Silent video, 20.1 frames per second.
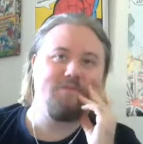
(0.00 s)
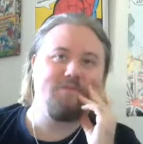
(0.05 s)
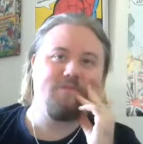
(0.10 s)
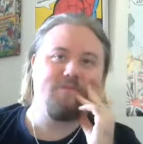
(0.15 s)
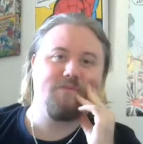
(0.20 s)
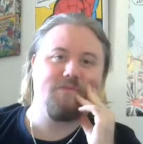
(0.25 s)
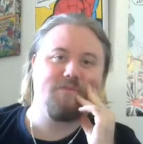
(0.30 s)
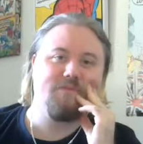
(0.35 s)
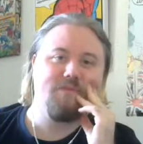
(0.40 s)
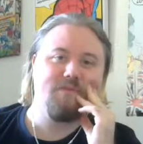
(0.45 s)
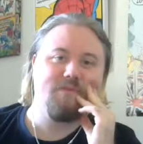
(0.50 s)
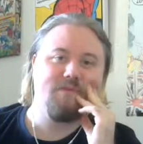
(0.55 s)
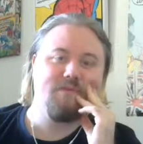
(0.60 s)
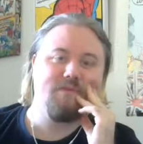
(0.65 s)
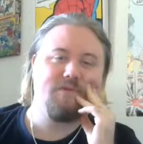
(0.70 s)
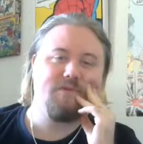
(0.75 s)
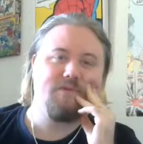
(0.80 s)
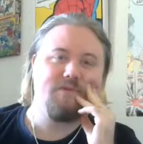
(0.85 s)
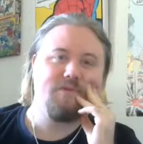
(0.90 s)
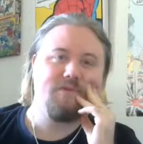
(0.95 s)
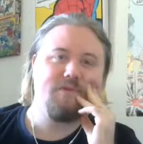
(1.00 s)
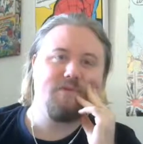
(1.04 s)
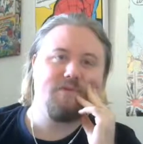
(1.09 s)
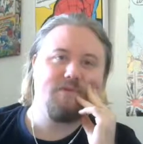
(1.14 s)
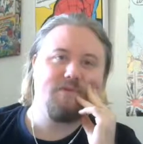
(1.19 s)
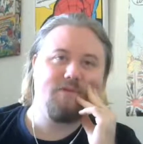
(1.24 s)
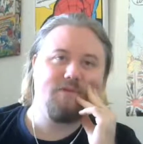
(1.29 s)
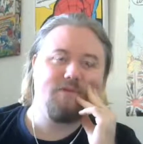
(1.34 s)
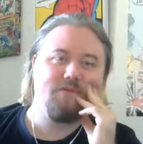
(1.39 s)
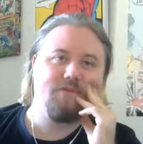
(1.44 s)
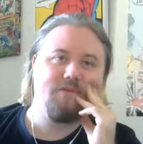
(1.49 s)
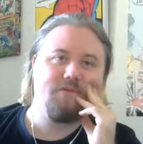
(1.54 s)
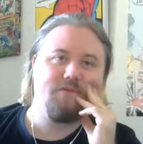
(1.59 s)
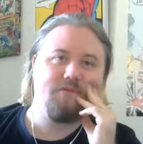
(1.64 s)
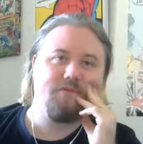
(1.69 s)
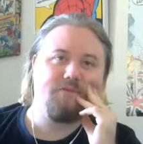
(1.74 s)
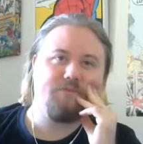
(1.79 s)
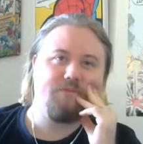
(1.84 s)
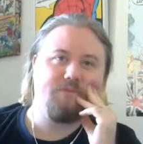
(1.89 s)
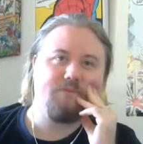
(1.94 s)

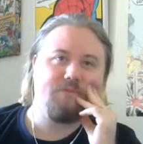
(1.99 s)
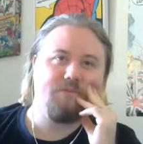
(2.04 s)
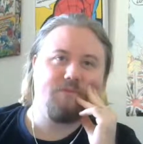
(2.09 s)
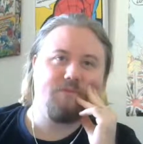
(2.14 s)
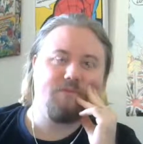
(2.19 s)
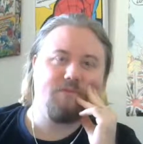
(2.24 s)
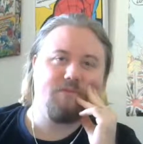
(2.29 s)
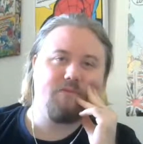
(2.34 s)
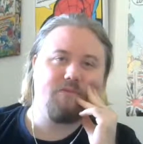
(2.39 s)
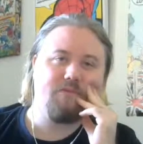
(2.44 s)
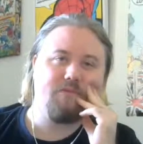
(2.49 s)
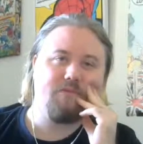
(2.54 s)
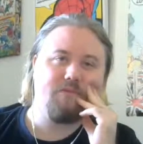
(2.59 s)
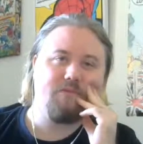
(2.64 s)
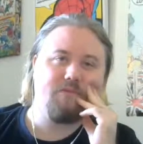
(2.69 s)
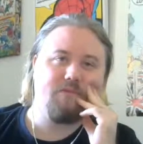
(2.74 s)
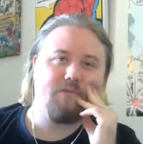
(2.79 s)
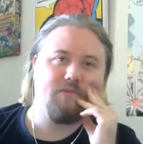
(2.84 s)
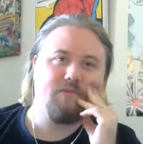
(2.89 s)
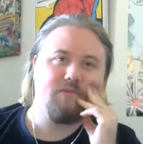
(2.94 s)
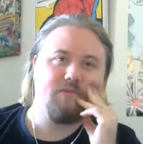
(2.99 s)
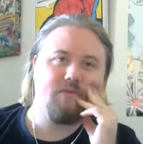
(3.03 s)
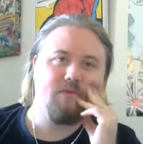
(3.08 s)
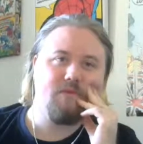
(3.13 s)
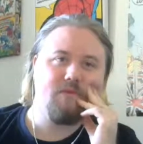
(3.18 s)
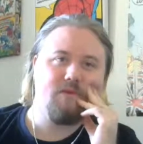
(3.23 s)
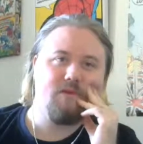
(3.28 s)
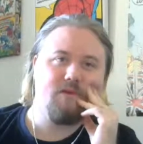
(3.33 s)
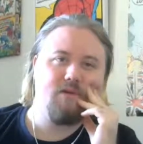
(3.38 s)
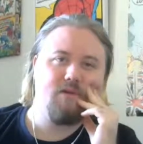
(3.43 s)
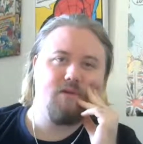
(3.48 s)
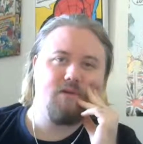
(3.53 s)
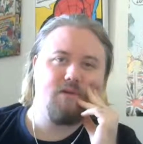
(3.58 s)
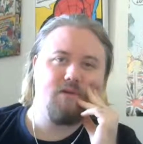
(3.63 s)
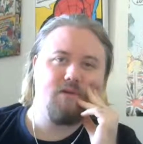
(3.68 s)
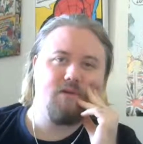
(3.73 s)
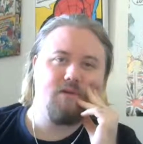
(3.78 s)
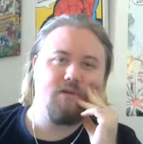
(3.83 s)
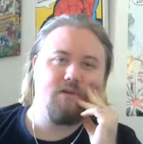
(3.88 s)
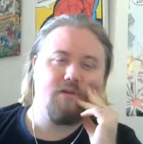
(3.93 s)

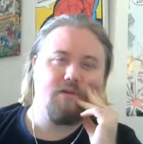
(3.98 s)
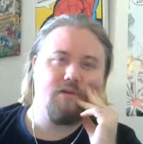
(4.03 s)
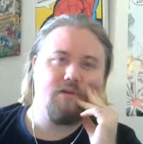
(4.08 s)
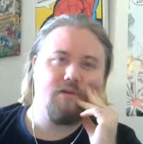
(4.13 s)
Nothing is said.